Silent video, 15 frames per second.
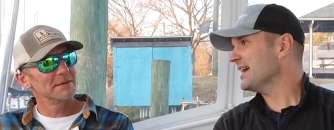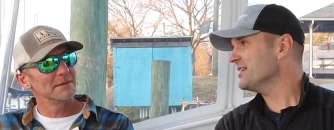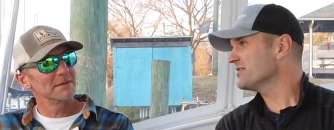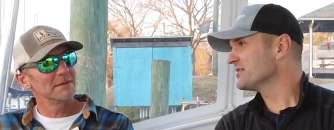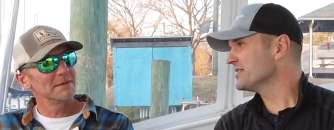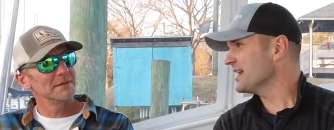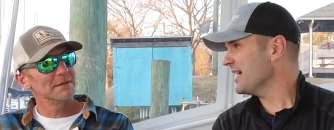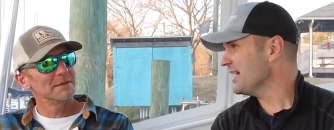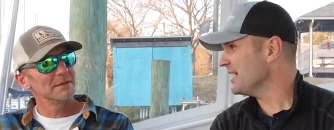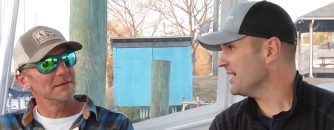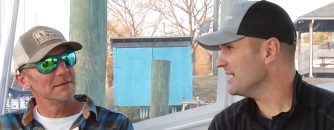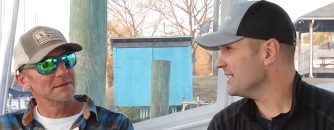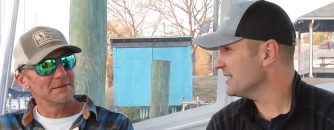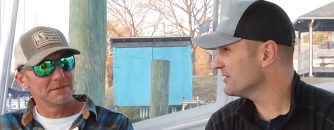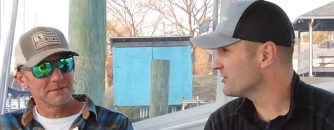Speaker 1: eight or
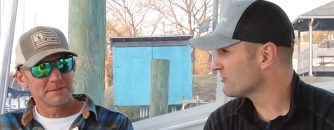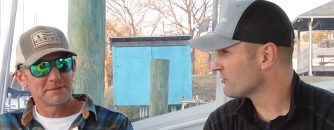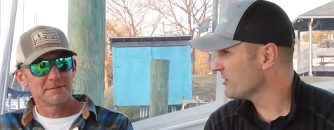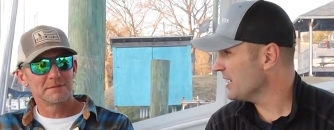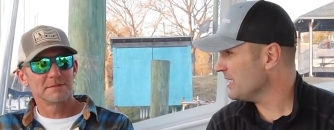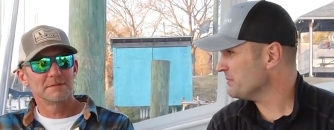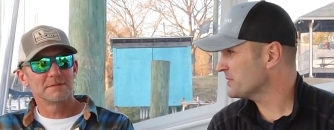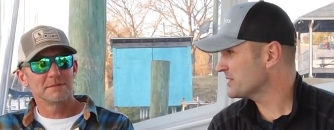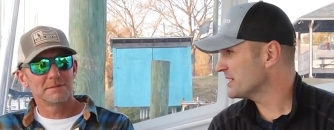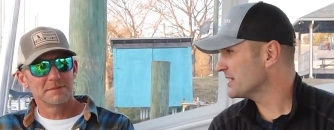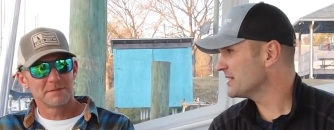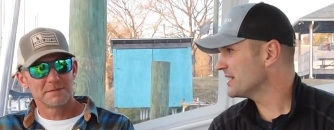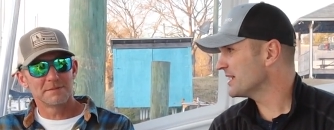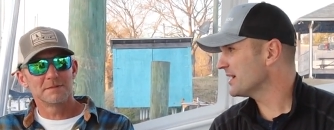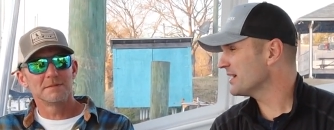nine reps
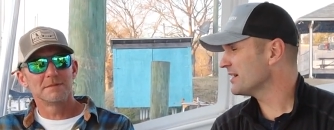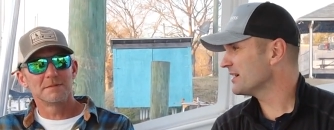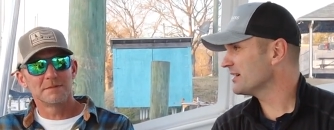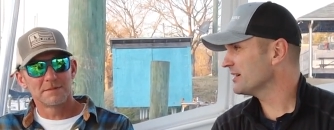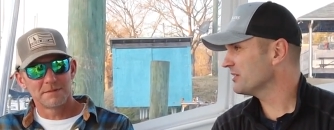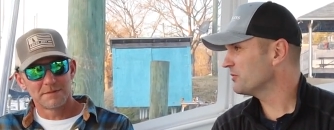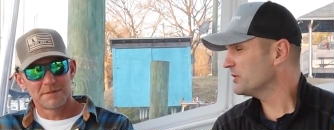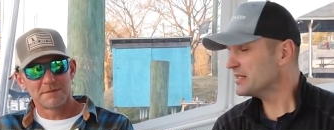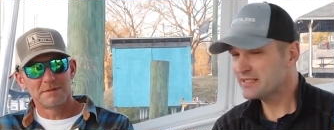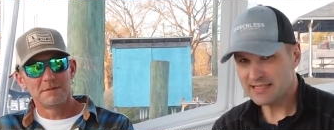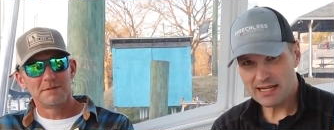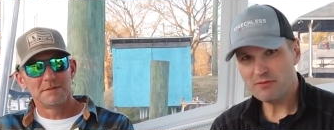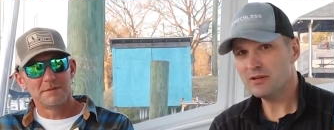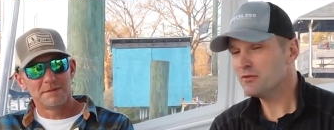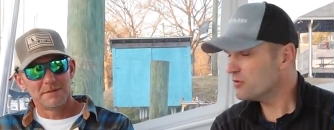in there. We
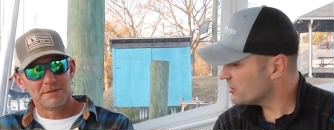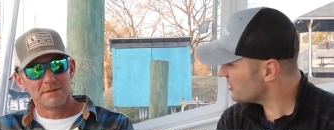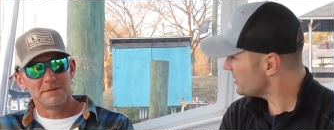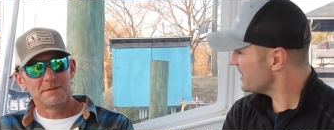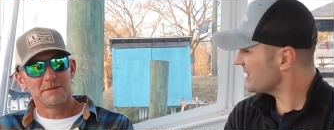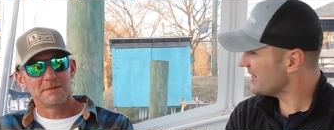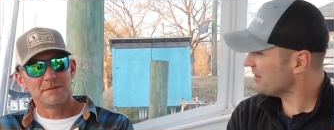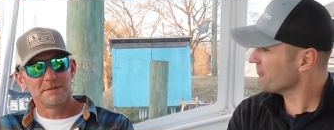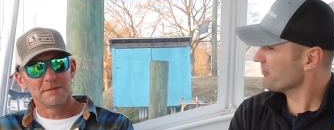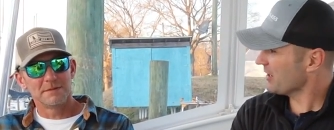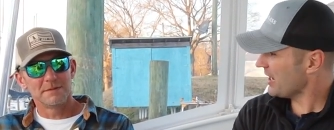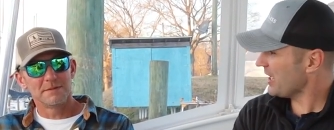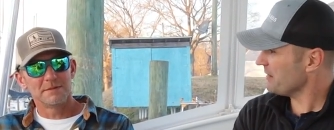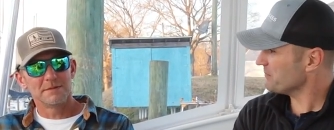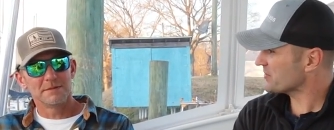said we wanted to get
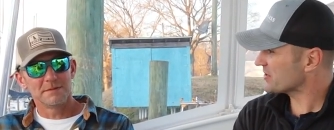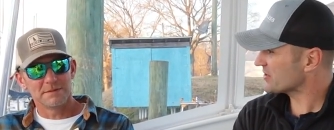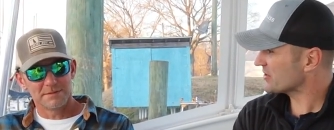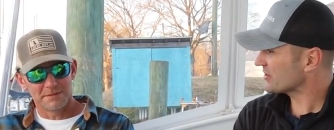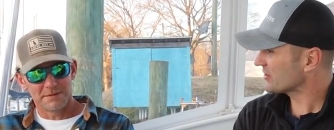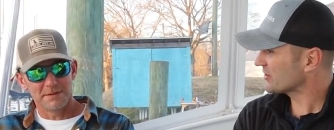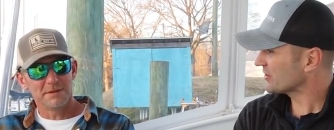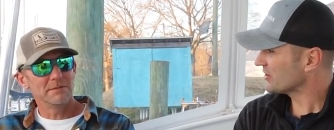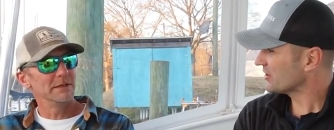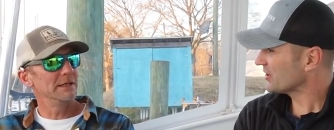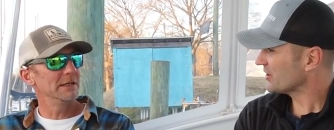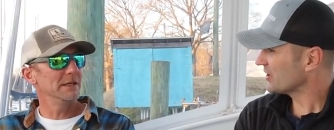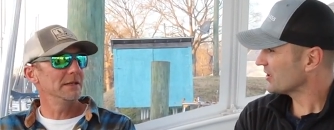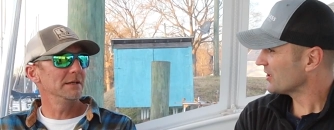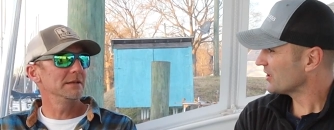reps. Yeah, we
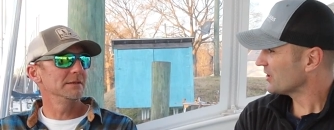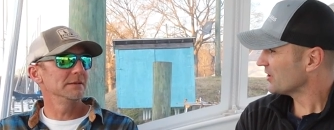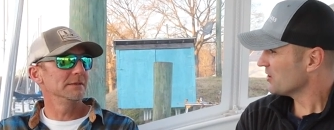did.